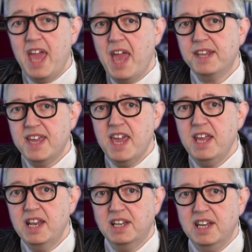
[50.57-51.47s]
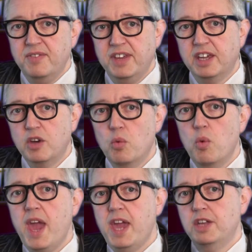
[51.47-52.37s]
at a living
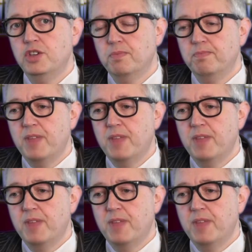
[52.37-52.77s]
wage.